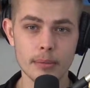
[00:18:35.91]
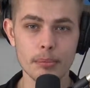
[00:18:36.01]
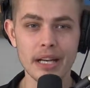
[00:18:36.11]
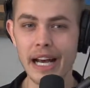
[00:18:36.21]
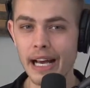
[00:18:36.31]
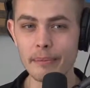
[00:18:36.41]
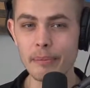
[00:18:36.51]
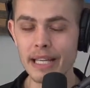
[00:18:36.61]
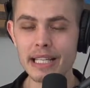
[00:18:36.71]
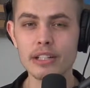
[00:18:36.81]
but
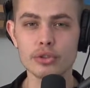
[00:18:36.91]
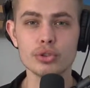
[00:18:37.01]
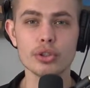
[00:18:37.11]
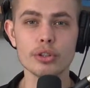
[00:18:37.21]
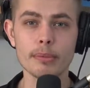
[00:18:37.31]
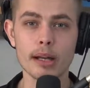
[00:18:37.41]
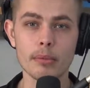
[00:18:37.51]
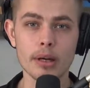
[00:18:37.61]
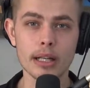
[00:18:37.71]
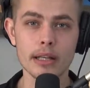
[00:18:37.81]
making a certain amount of
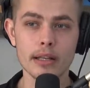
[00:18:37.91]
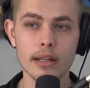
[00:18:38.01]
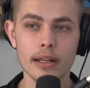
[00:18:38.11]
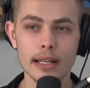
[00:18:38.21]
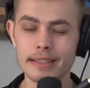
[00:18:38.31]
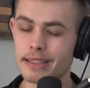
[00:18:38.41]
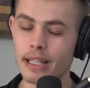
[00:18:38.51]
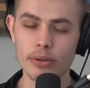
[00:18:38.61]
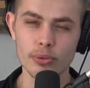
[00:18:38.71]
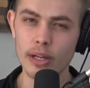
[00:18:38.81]
money is
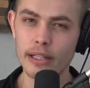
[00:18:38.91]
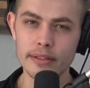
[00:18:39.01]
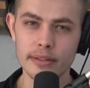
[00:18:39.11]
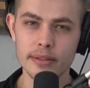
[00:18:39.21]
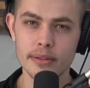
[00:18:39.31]
not a right.